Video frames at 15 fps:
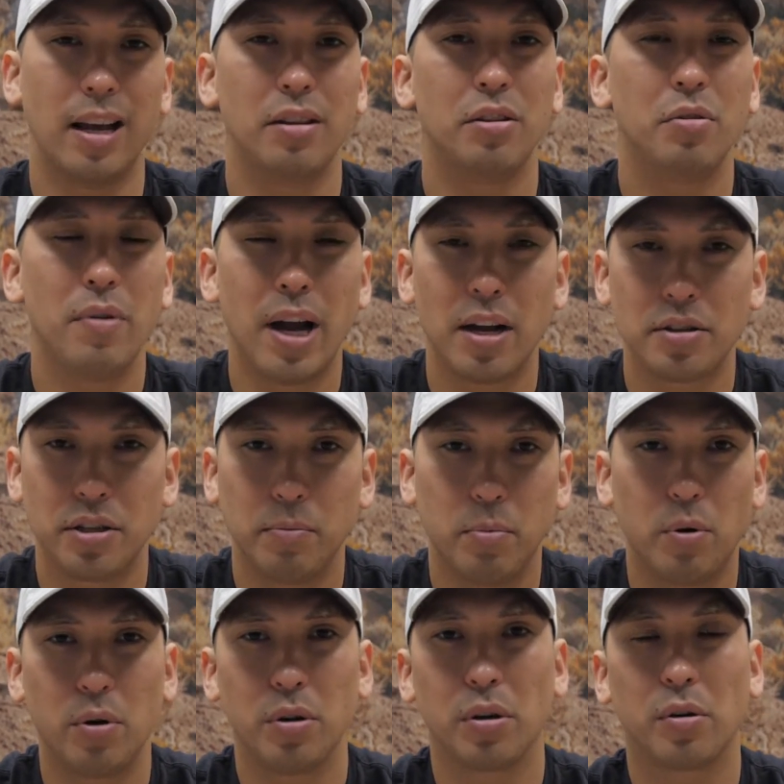and you actually
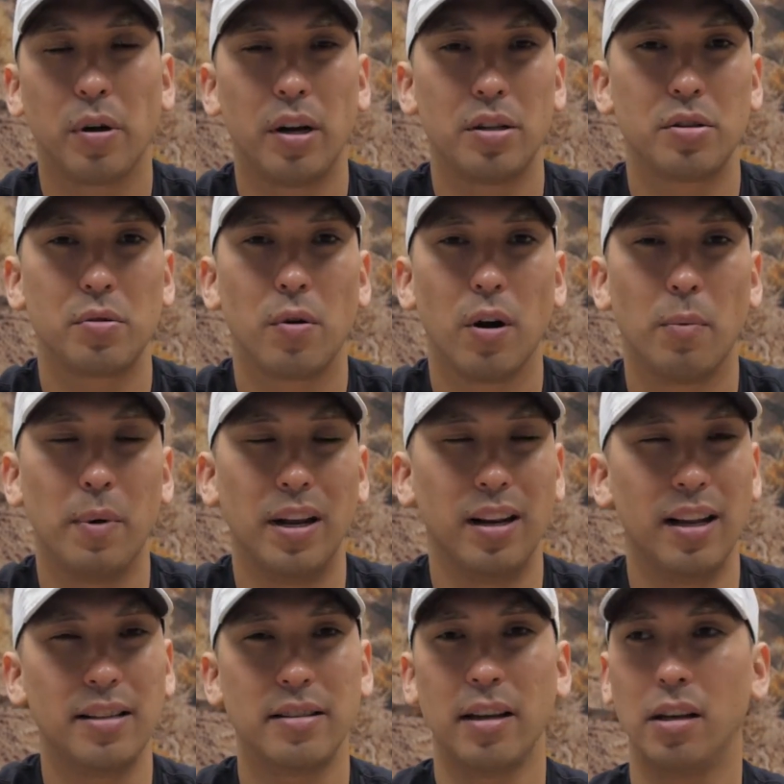pull your credit score up, and
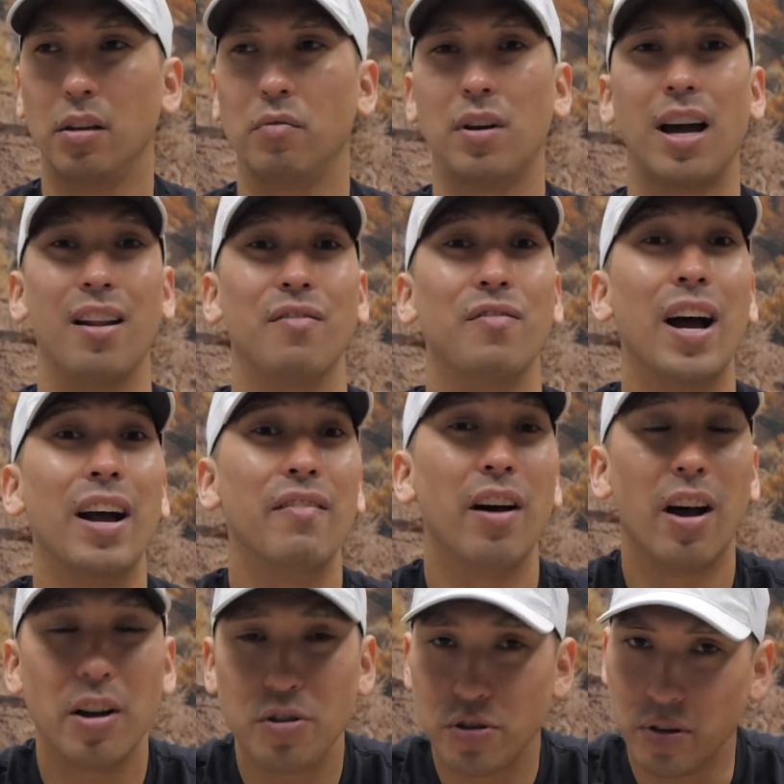let's say you've got a
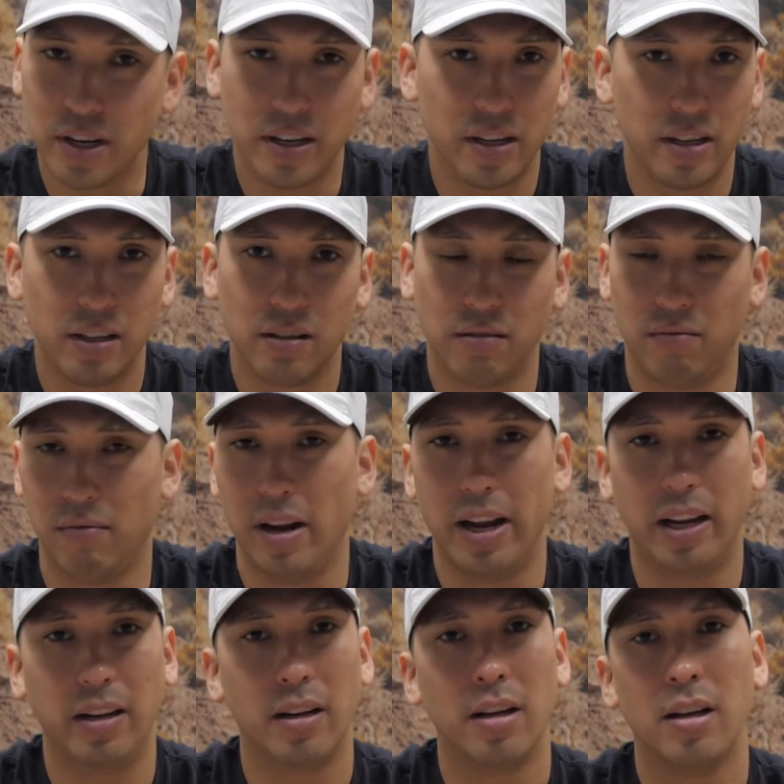500,
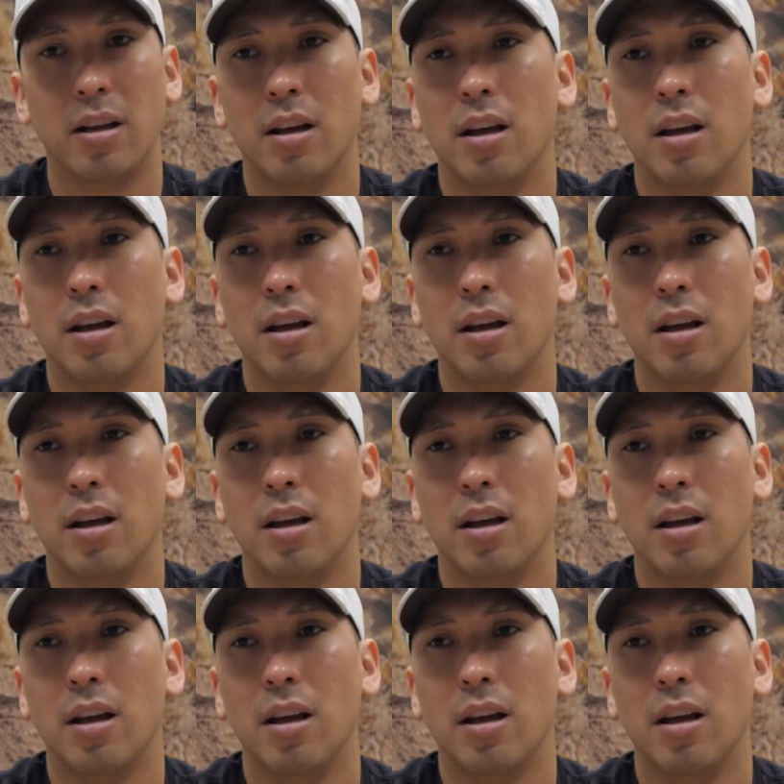right?